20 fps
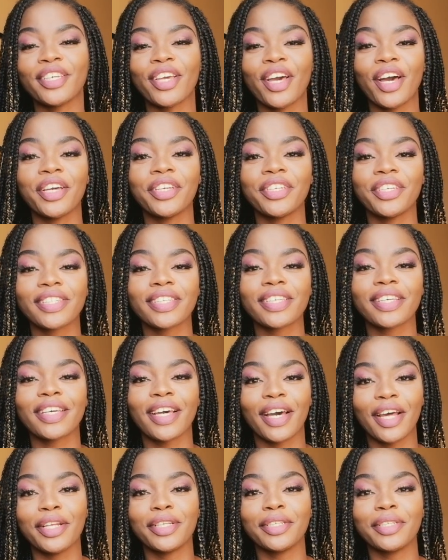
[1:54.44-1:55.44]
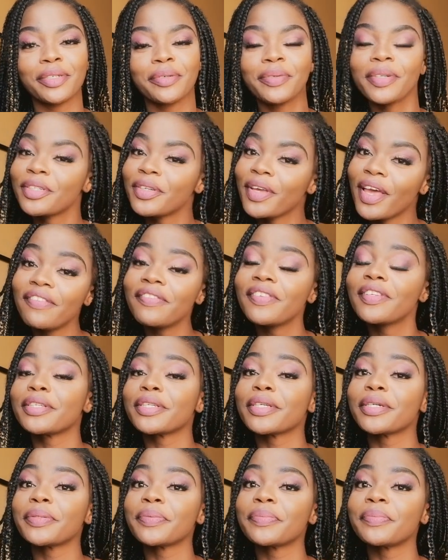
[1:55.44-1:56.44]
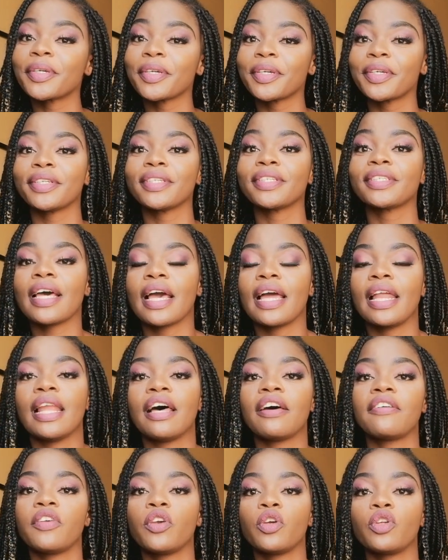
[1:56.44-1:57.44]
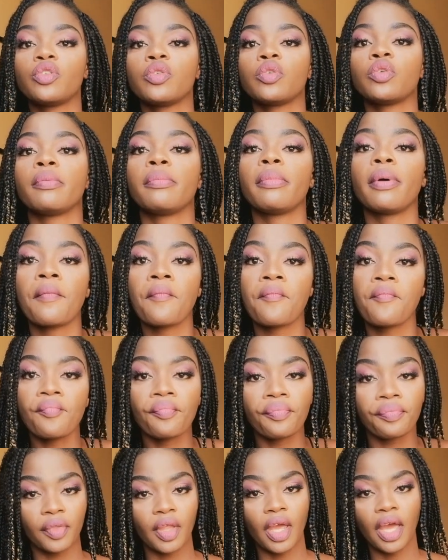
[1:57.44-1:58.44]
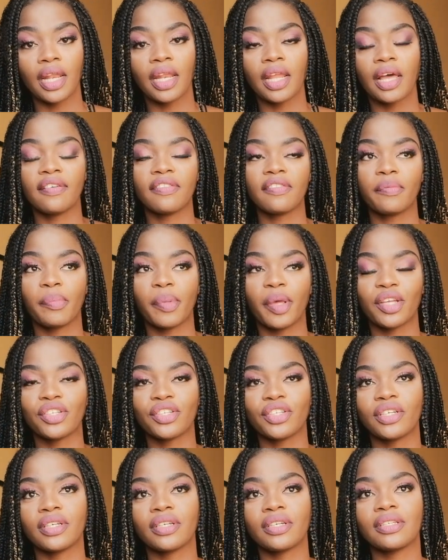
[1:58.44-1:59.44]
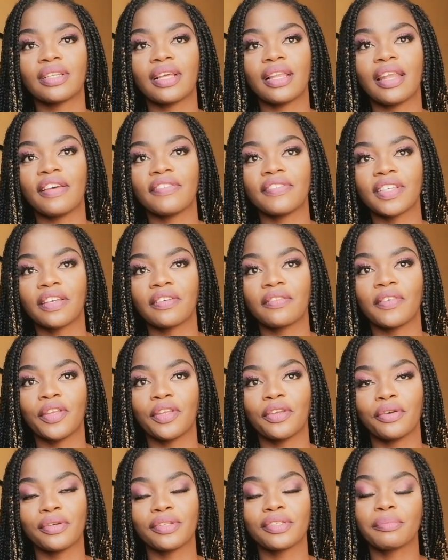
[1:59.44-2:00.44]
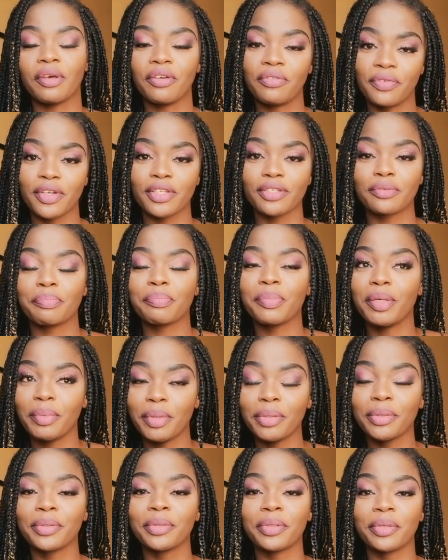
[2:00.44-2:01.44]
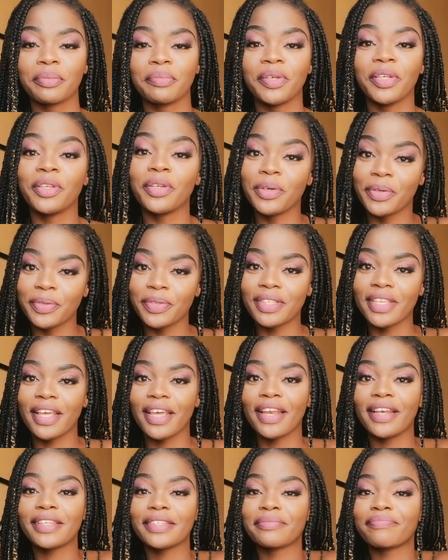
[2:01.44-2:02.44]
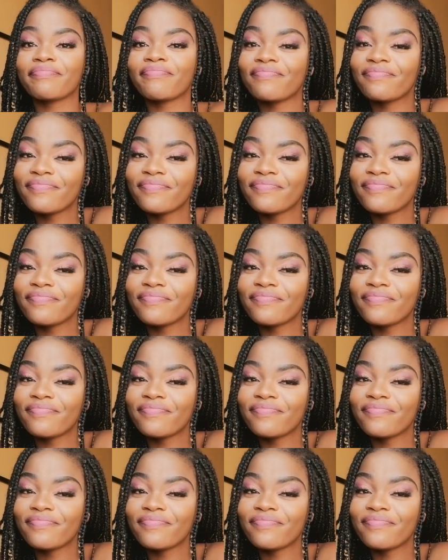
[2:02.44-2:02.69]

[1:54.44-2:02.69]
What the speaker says: yeah, I just gotta do what you have to do because I love YouTube. I love pictures, I love taking videos. My friends, people who know me knows that,